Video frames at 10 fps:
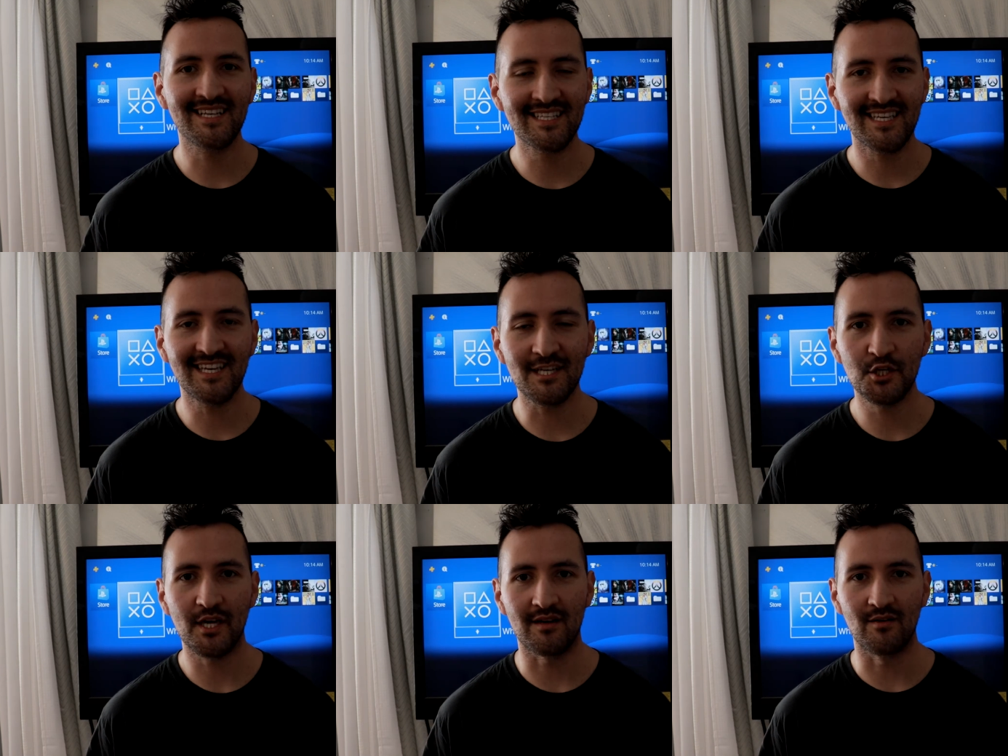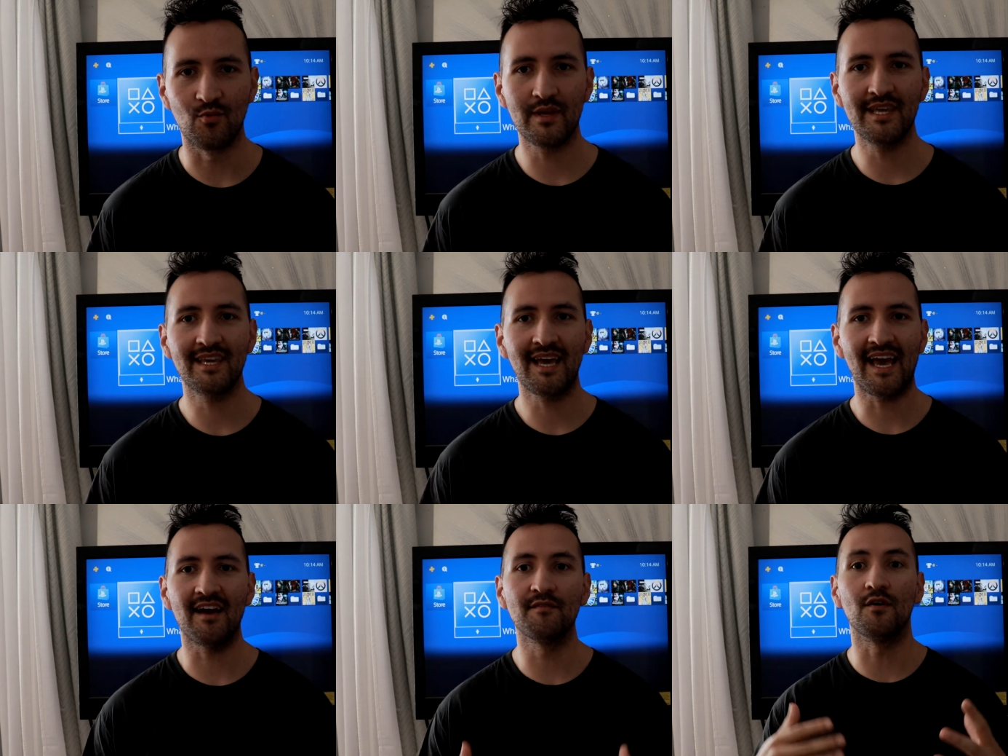Sega Channel. We
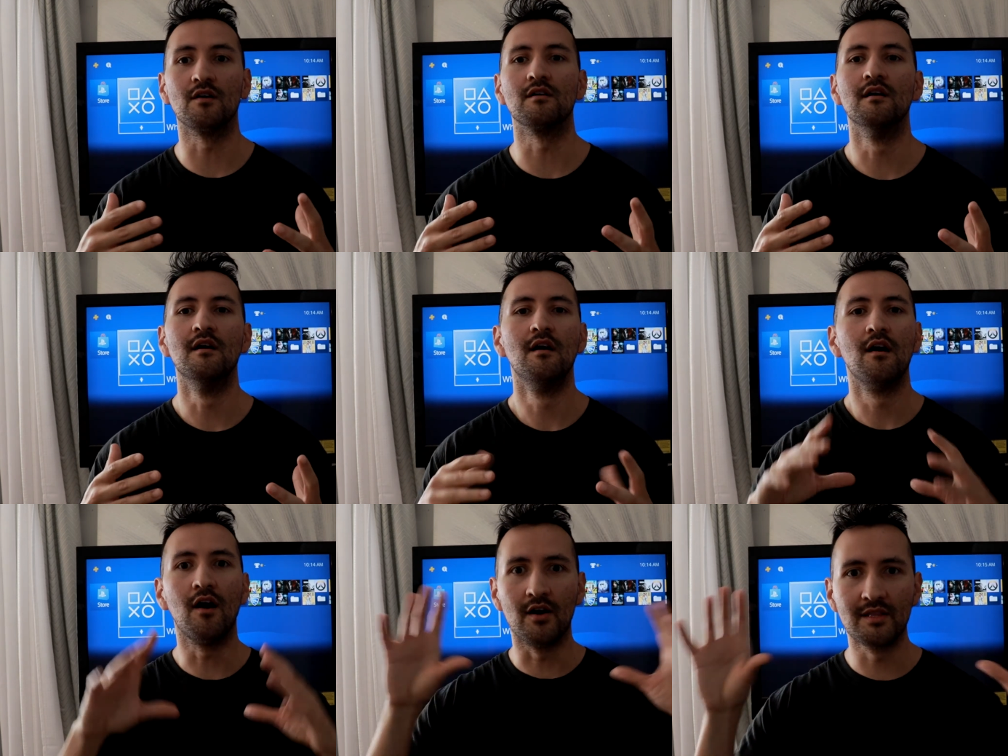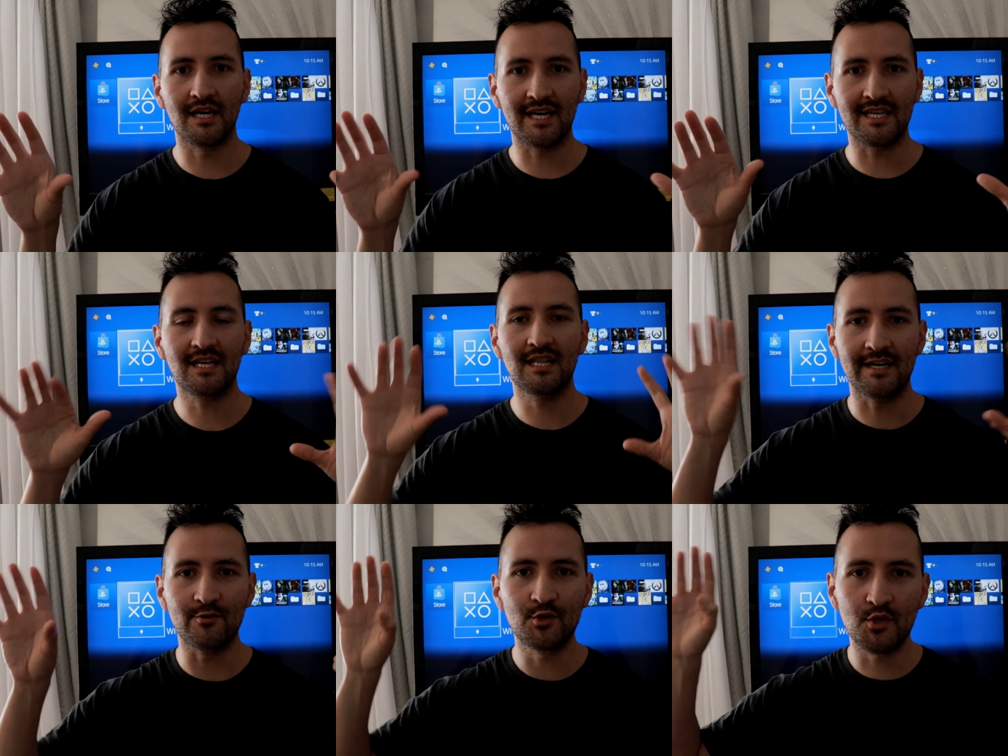have our online
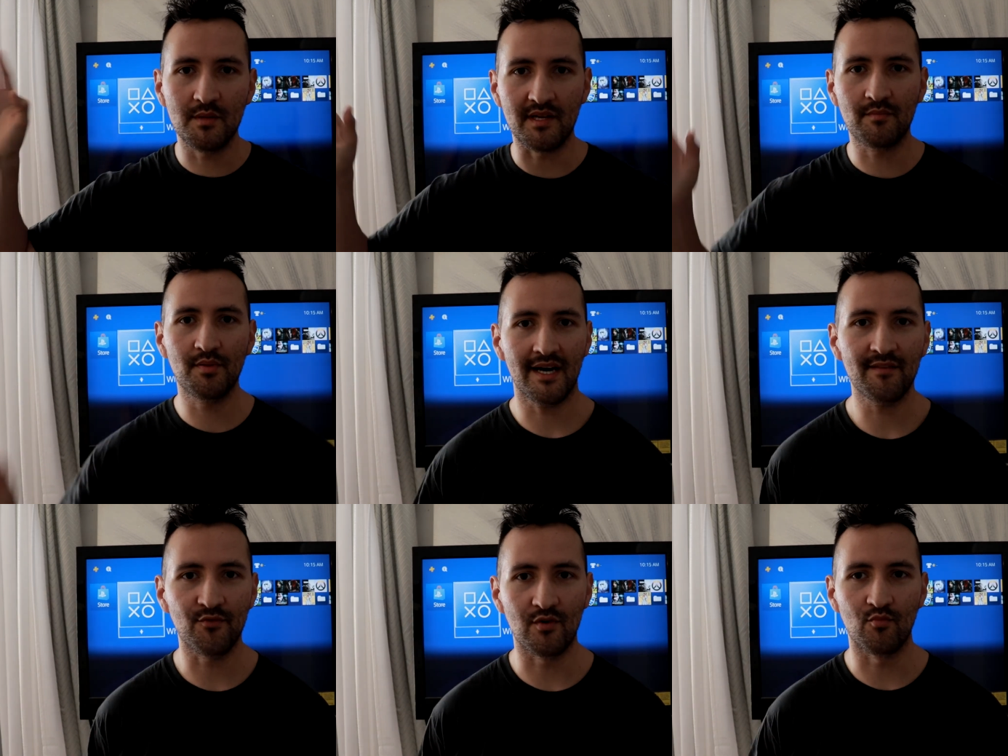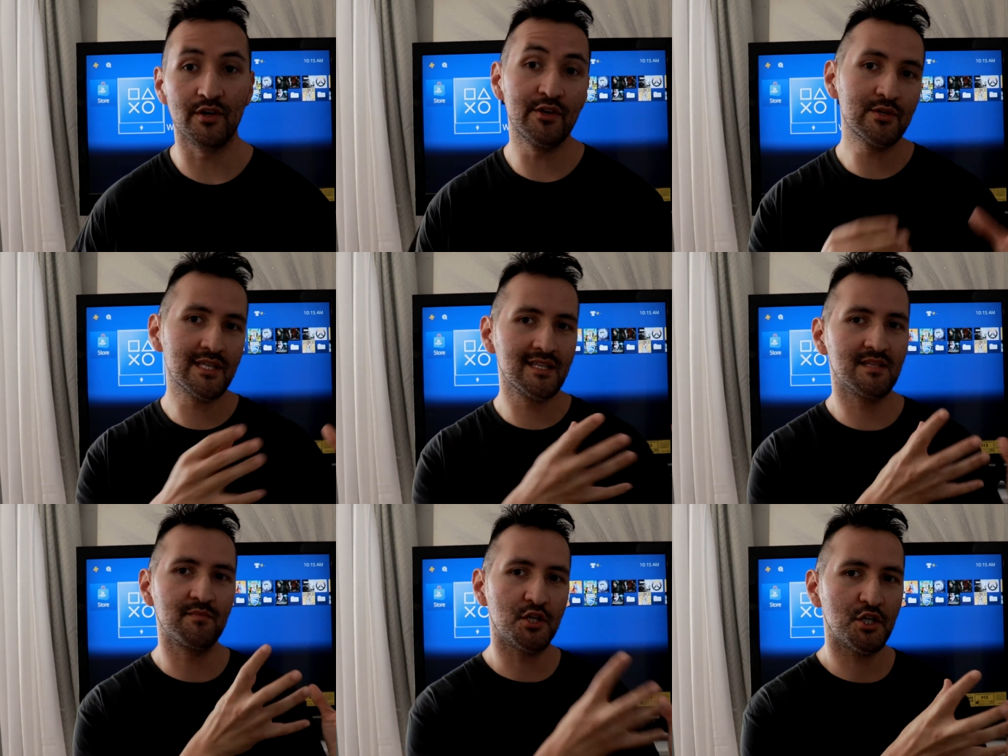cloud streaming platform. We're using
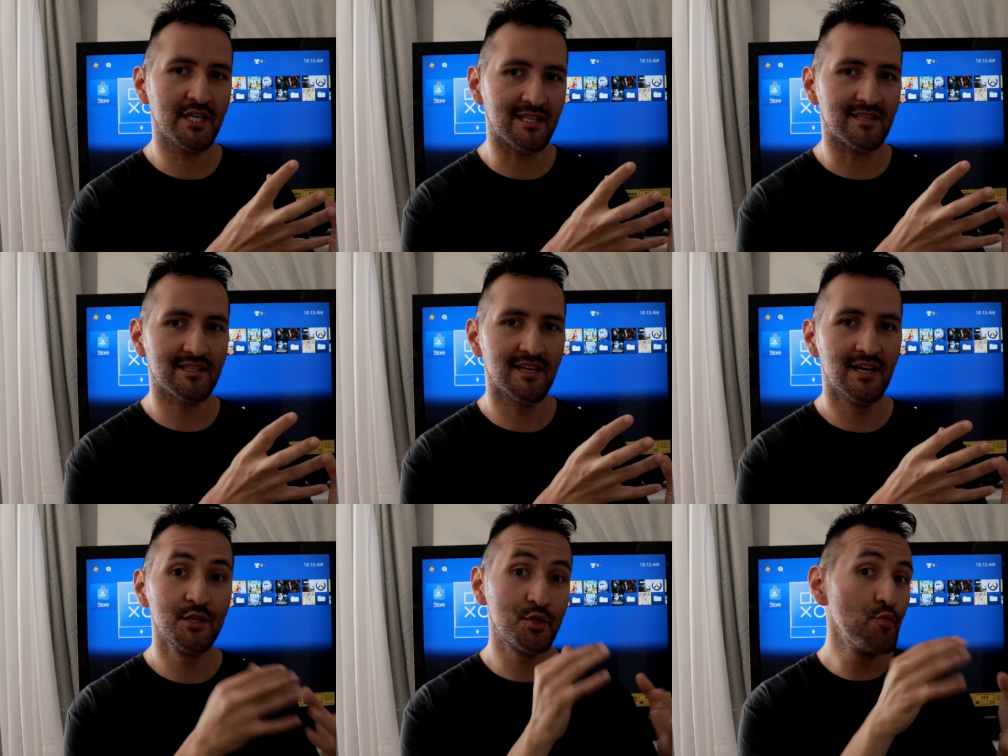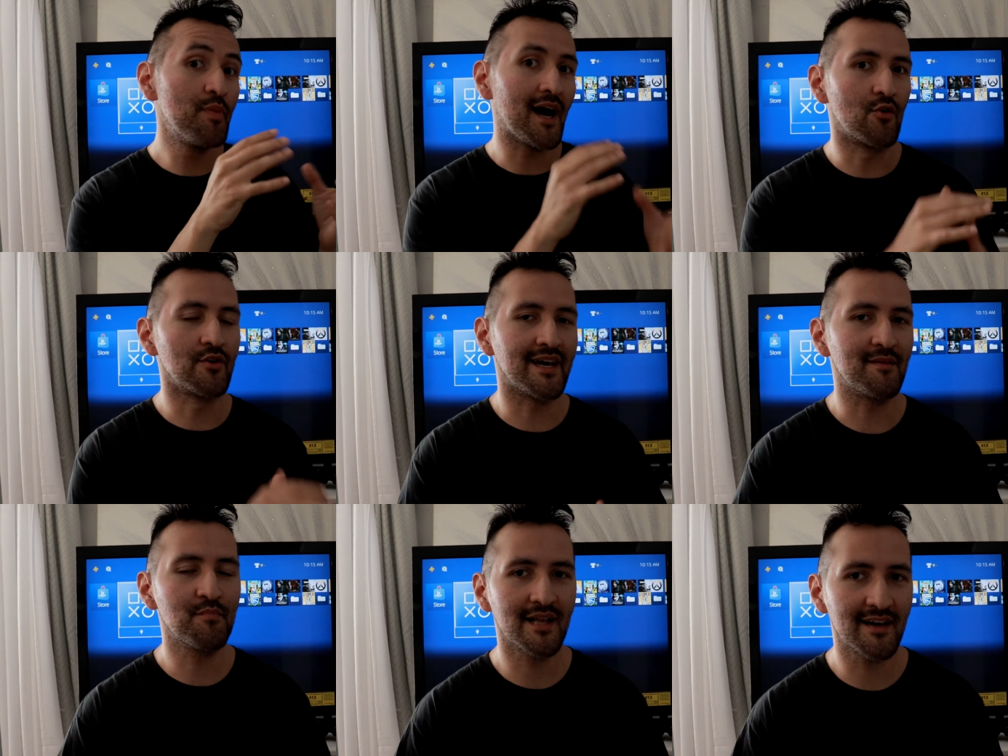these machines to power
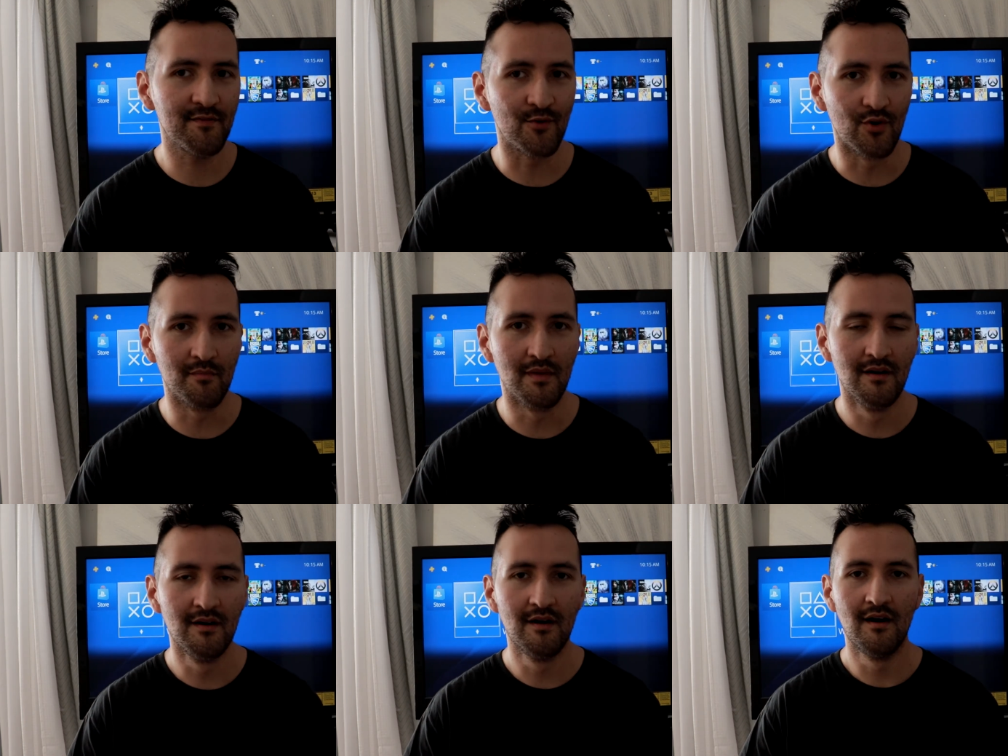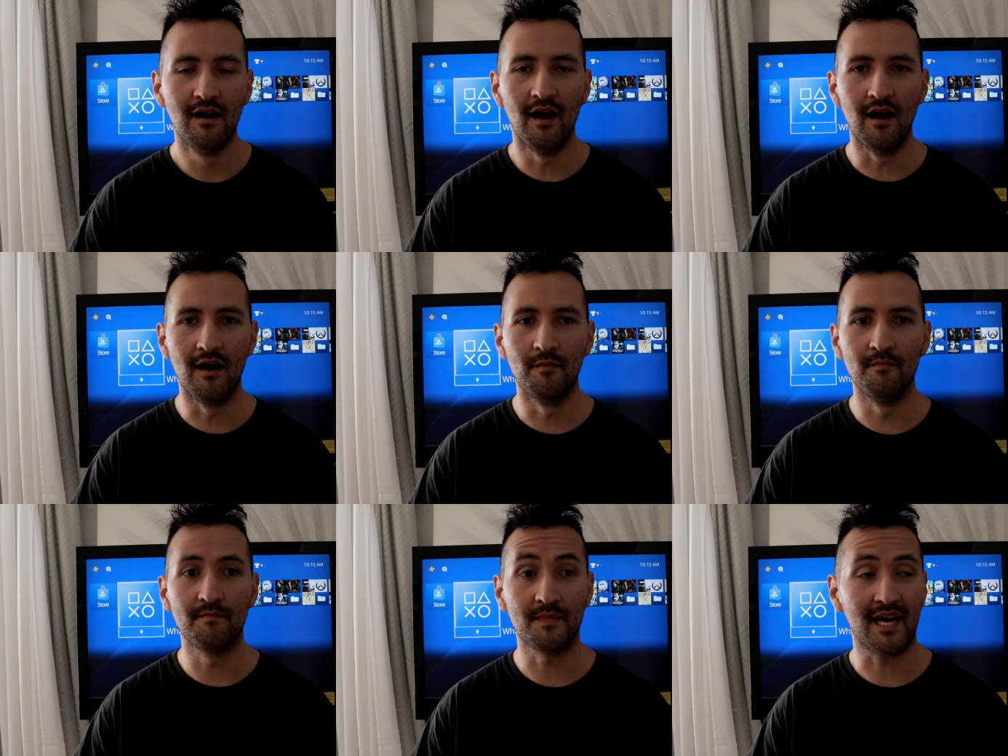that platform.
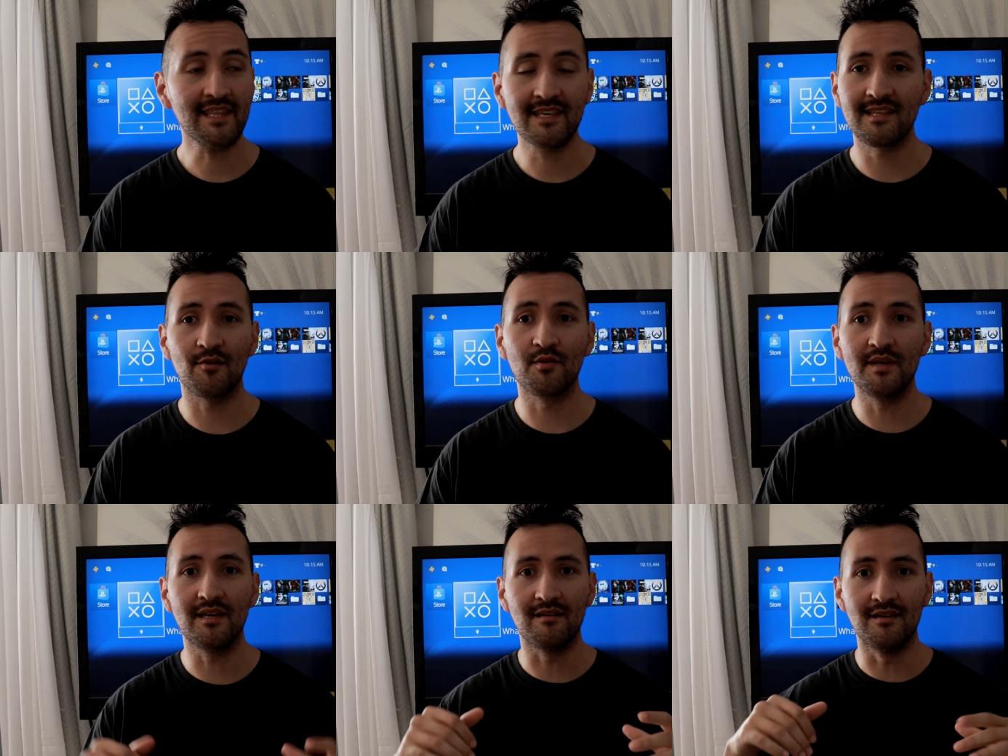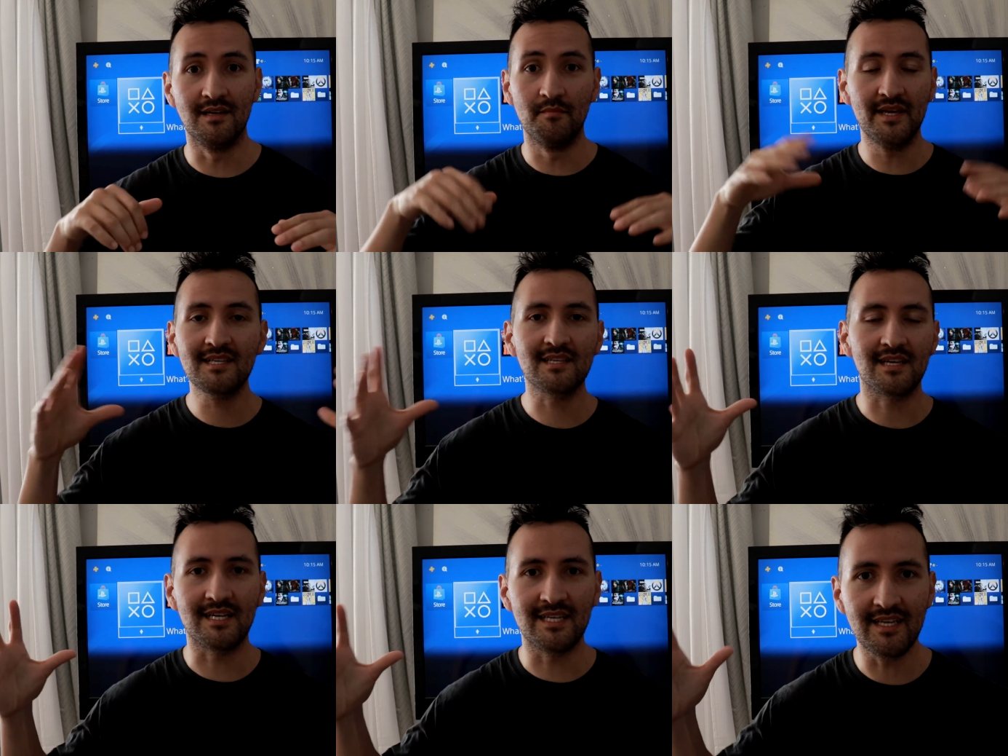I think that would be an
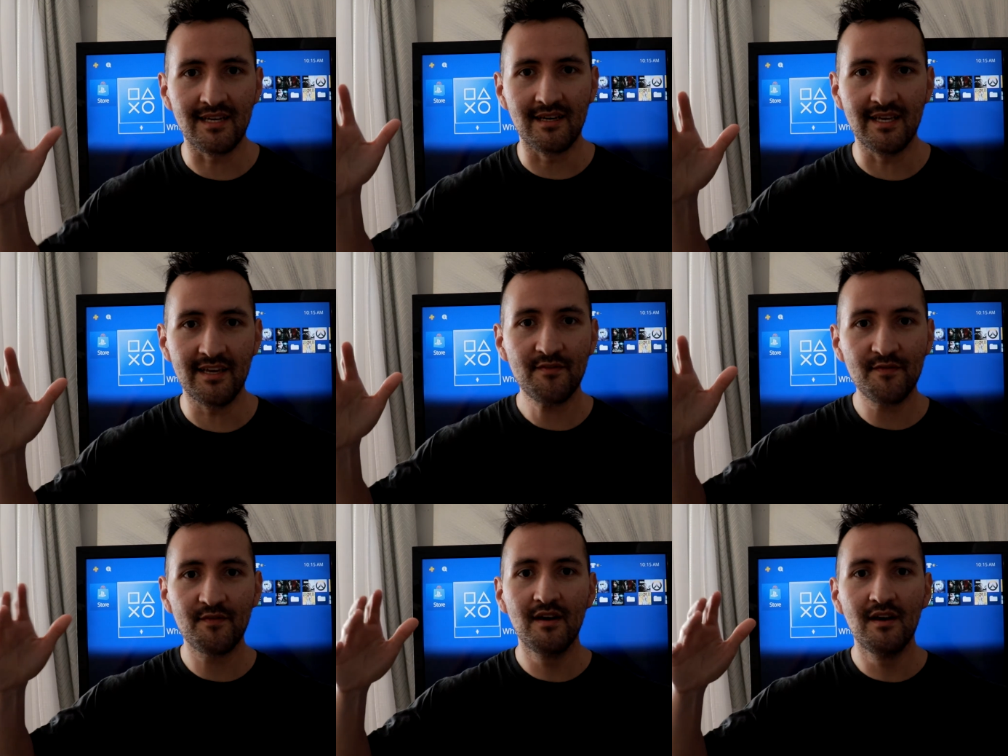amazing idea if,